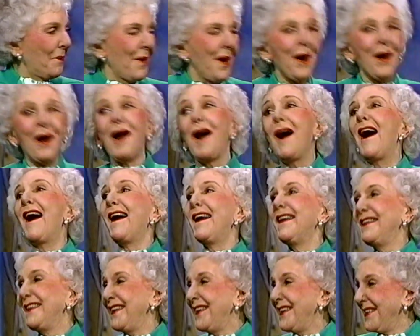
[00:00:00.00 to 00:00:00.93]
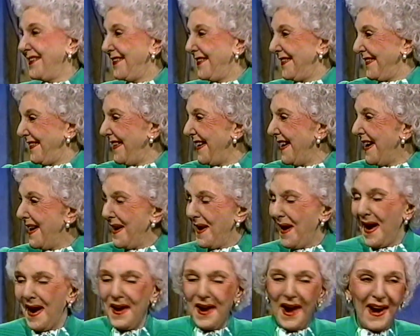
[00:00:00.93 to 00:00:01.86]
where are you?
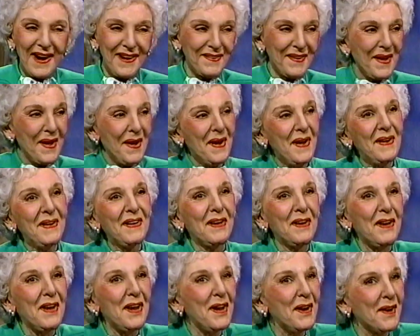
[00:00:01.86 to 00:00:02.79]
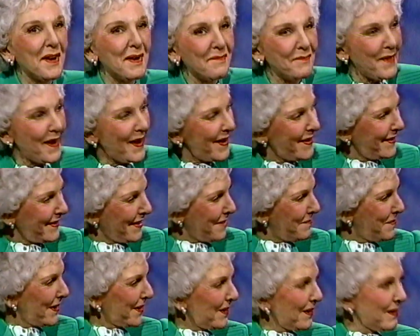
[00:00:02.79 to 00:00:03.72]
and I could hear it vaguely
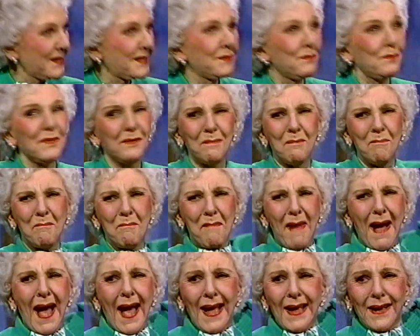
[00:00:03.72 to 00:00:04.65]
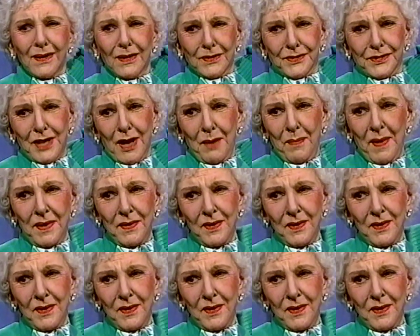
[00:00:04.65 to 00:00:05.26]
because it was miles up,